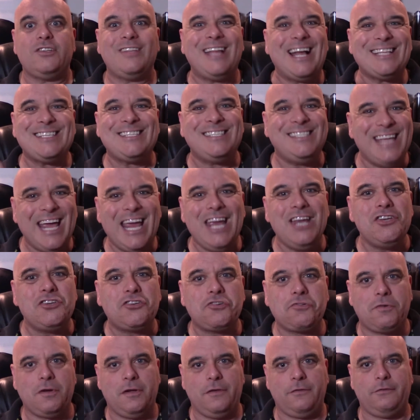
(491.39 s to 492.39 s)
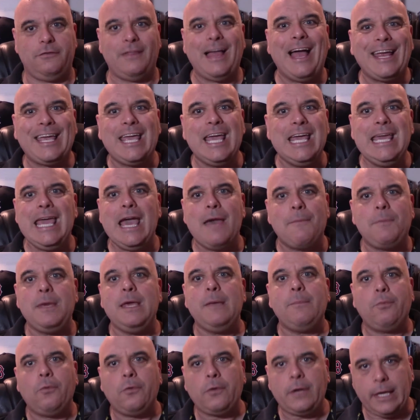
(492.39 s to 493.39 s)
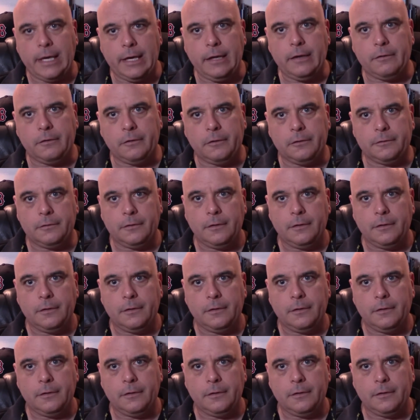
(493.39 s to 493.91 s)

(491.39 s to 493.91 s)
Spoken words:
That's dangerous. That can get people killed.